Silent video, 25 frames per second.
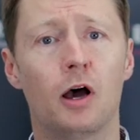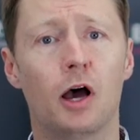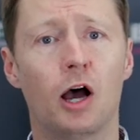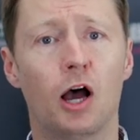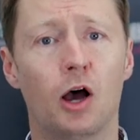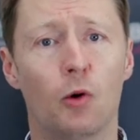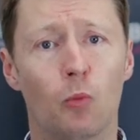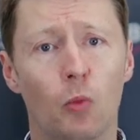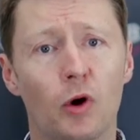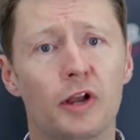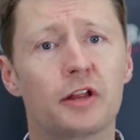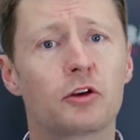
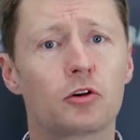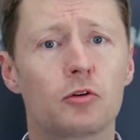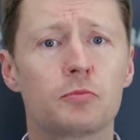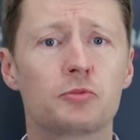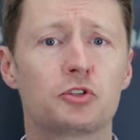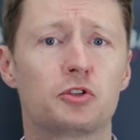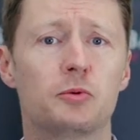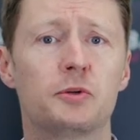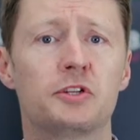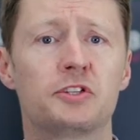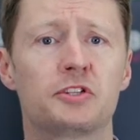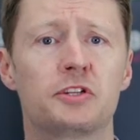And when it comes
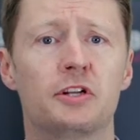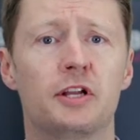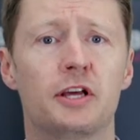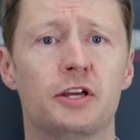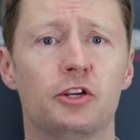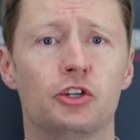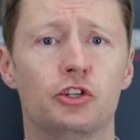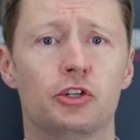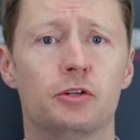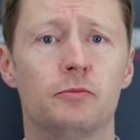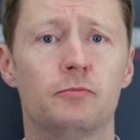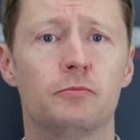to
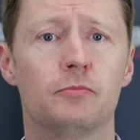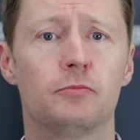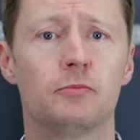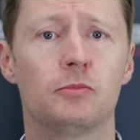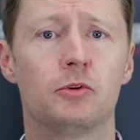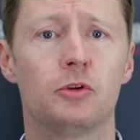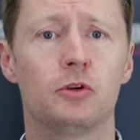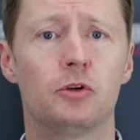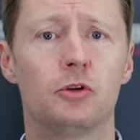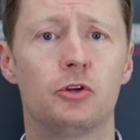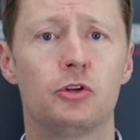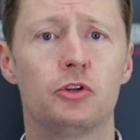installation,
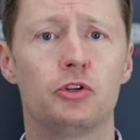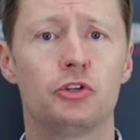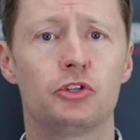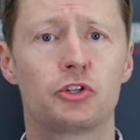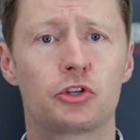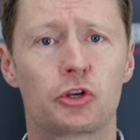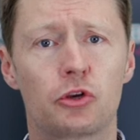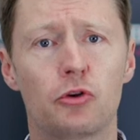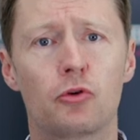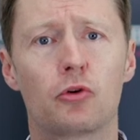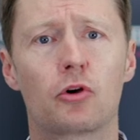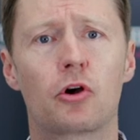
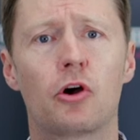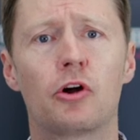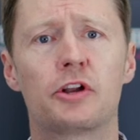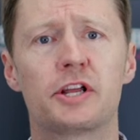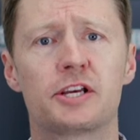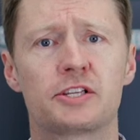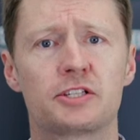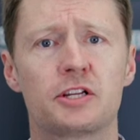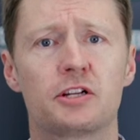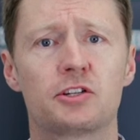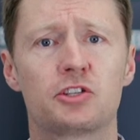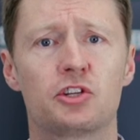SecureGuard
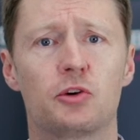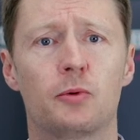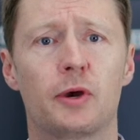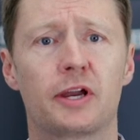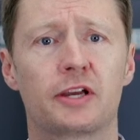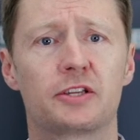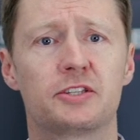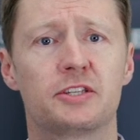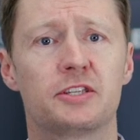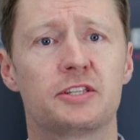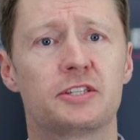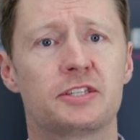SL2
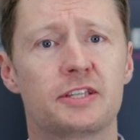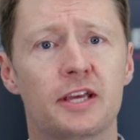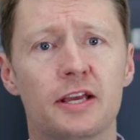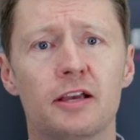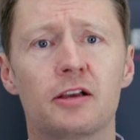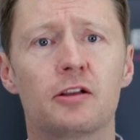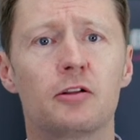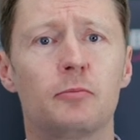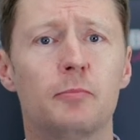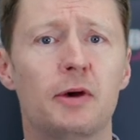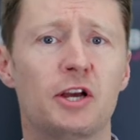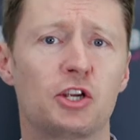X's
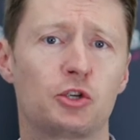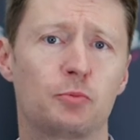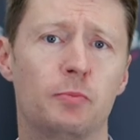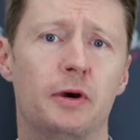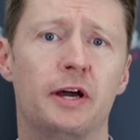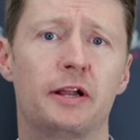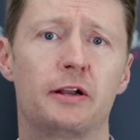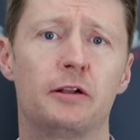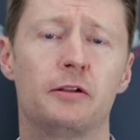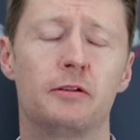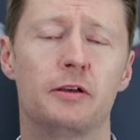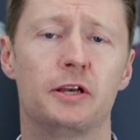single mesh
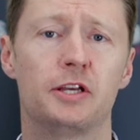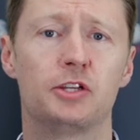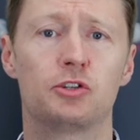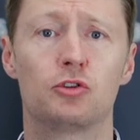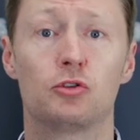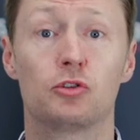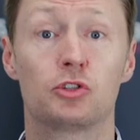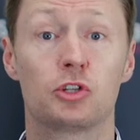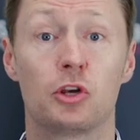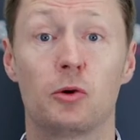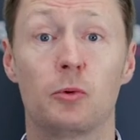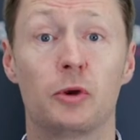panel is
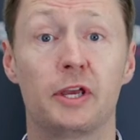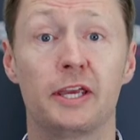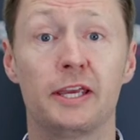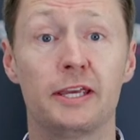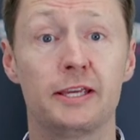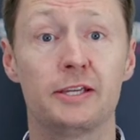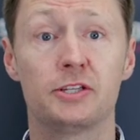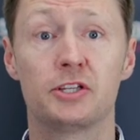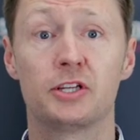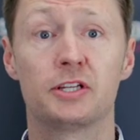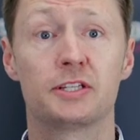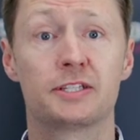also
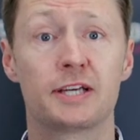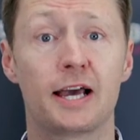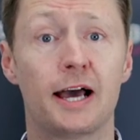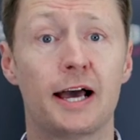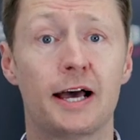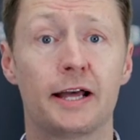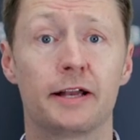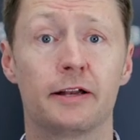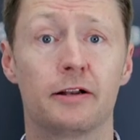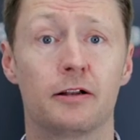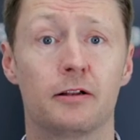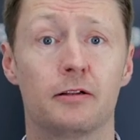easier to
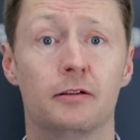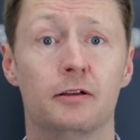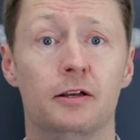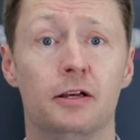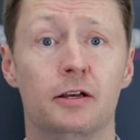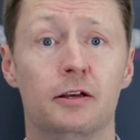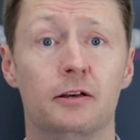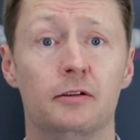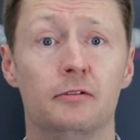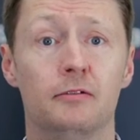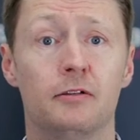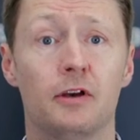handle
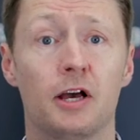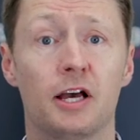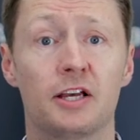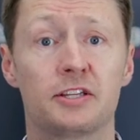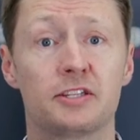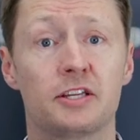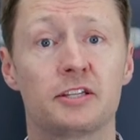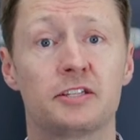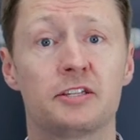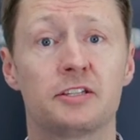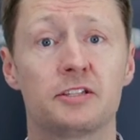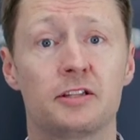
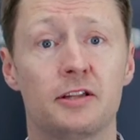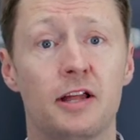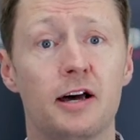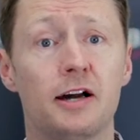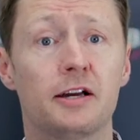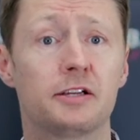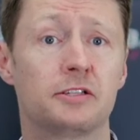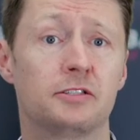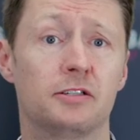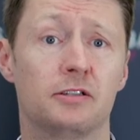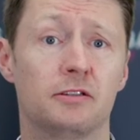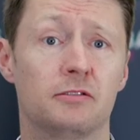as it is
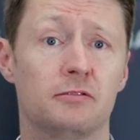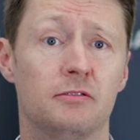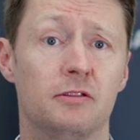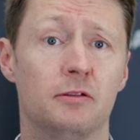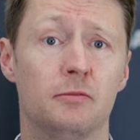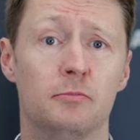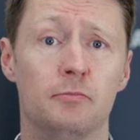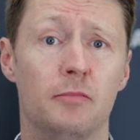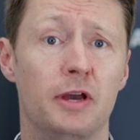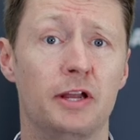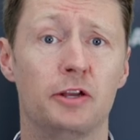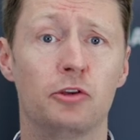lighter
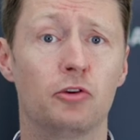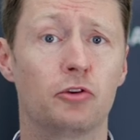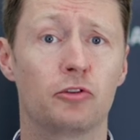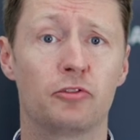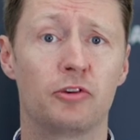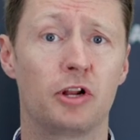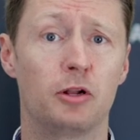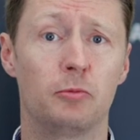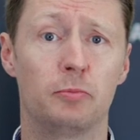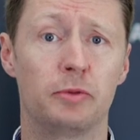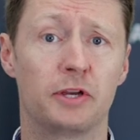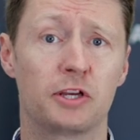than many other
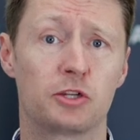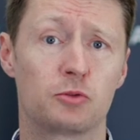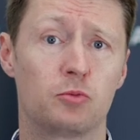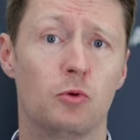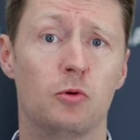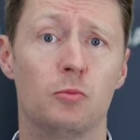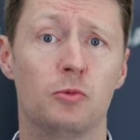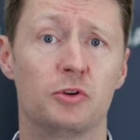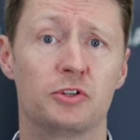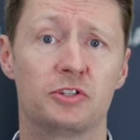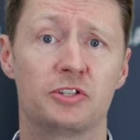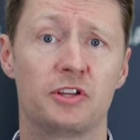LPS
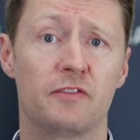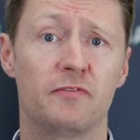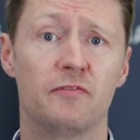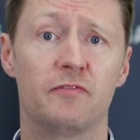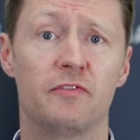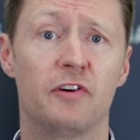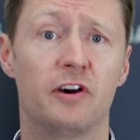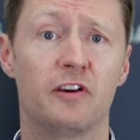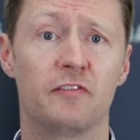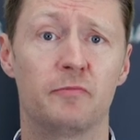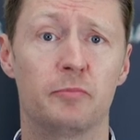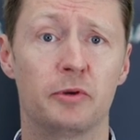
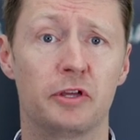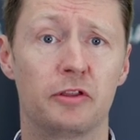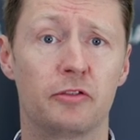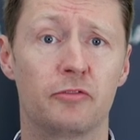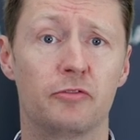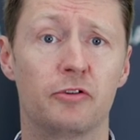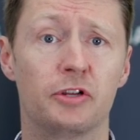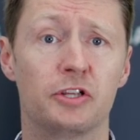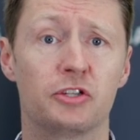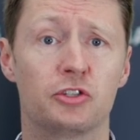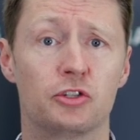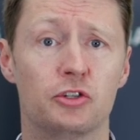1175
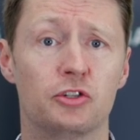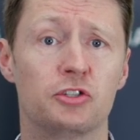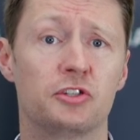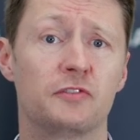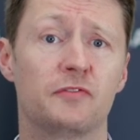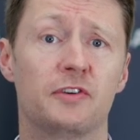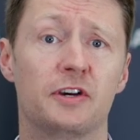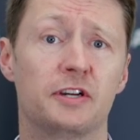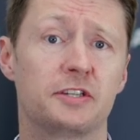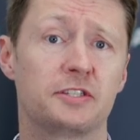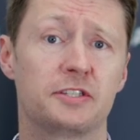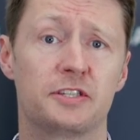B3
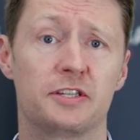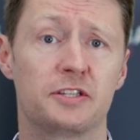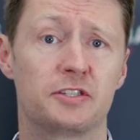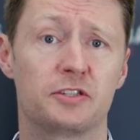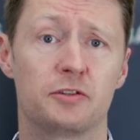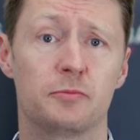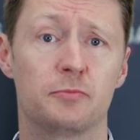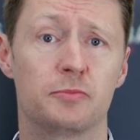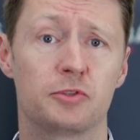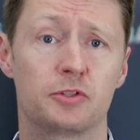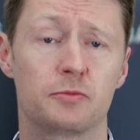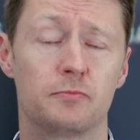certified
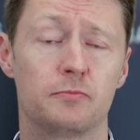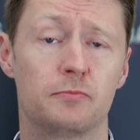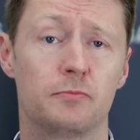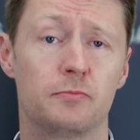systems.